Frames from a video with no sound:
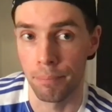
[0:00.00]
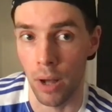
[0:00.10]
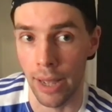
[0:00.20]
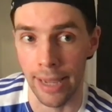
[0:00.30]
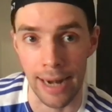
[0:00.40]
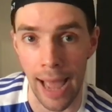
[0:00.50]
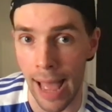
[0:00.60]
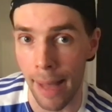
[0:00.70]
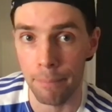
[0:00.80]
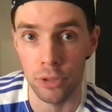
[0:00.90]
by an
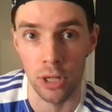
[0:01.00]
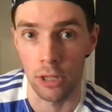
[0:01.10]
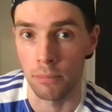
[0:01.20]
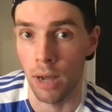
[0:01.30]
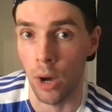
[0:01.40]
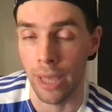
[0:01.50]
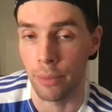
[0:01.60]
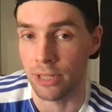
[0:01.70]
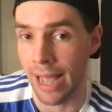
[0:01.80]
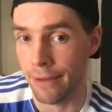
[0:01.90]
absolute mile. He
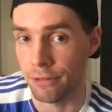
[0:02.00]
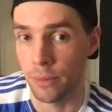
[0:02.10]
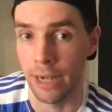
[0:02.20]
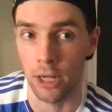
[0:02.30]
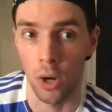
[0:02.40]
was everywhere.